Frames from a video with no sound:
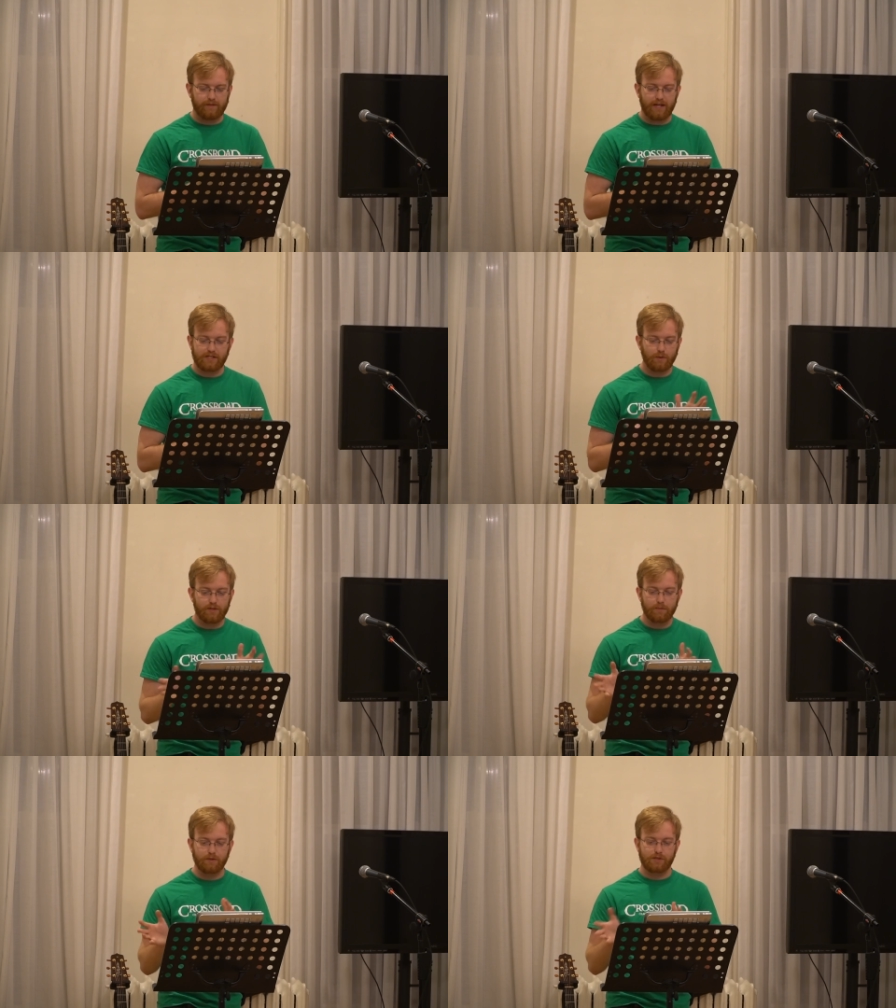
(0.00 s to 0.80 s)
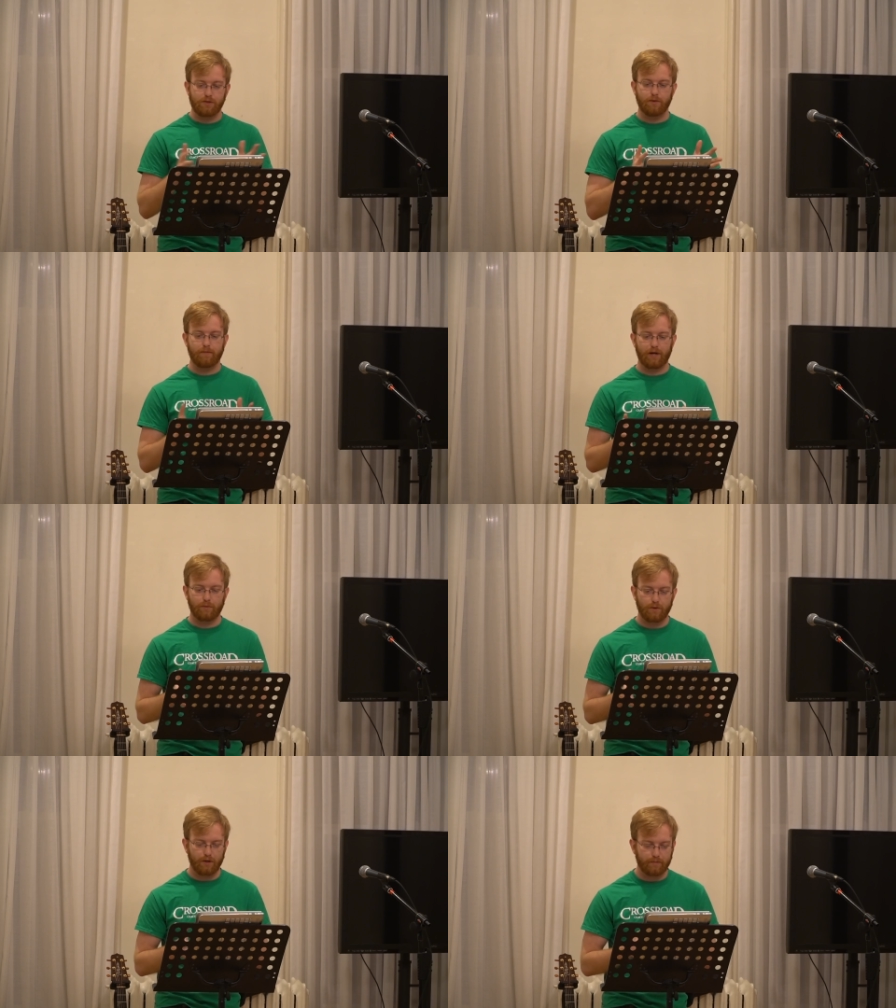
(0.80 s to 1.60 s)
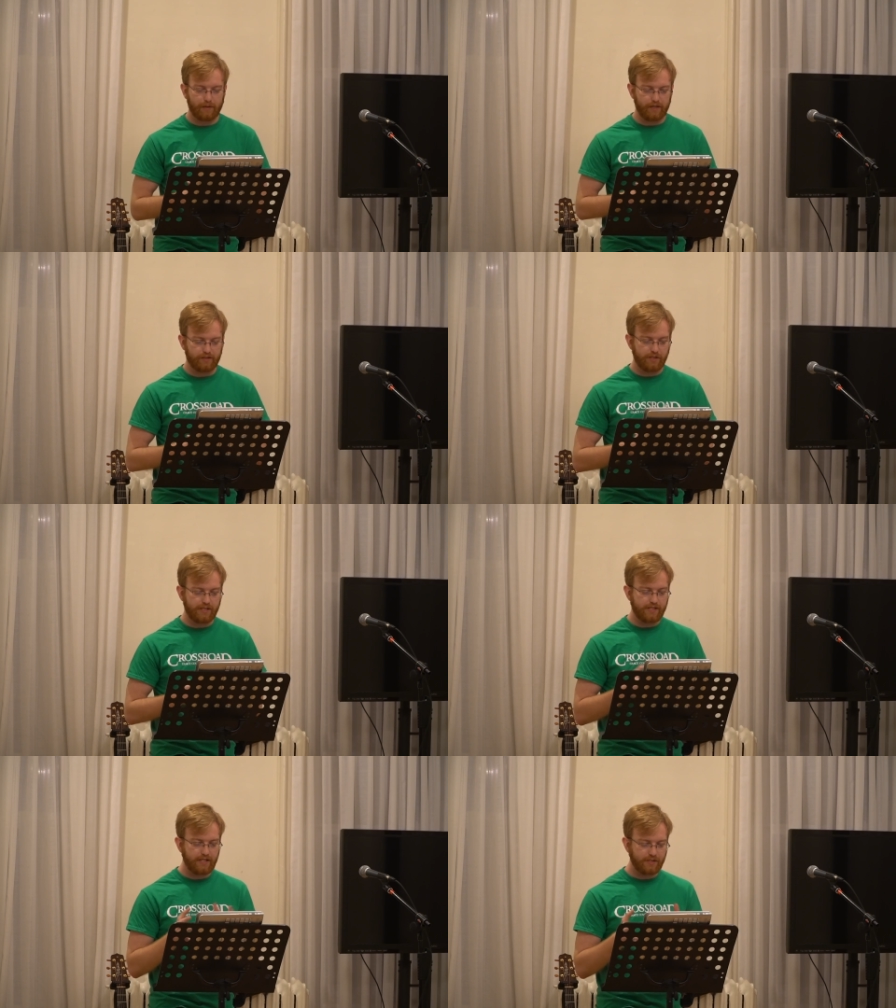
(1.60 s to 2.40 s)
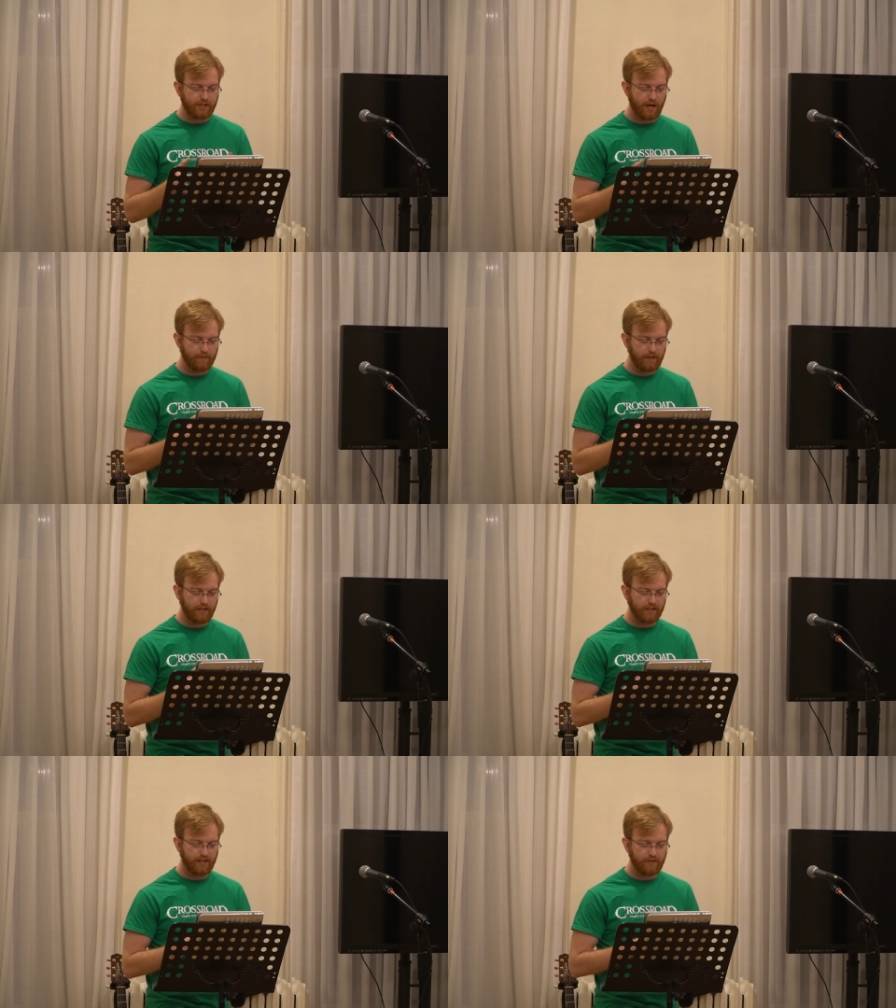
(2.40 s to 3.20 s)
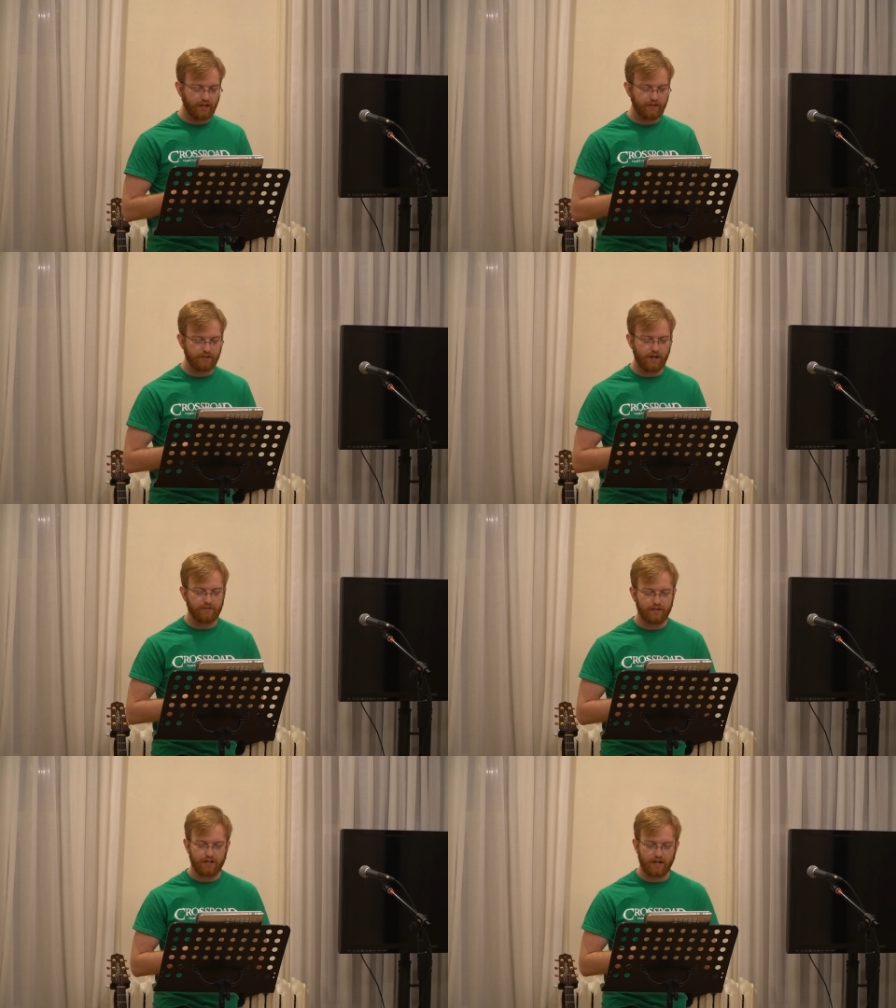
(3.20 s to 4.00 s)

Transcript: I still want to pursue a better world, but GCC has taught me that loving others often